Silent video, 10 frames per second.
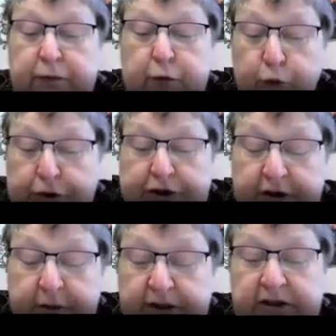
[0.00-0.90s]
would
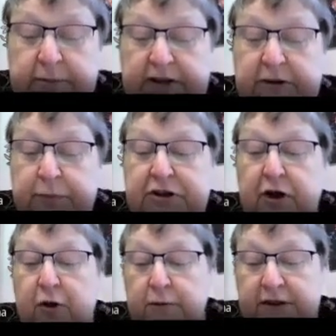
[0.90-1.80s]
Hilbert space be the
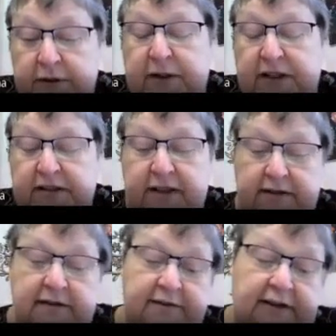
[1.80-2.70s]
only space
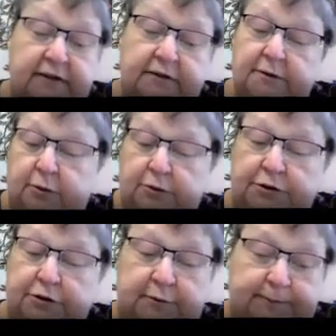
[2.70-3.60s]
satisfying this
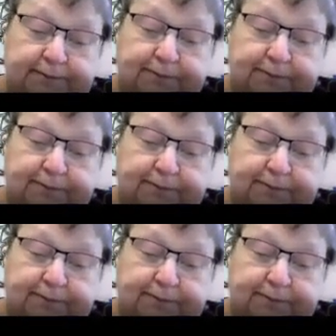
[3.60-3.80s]
condition?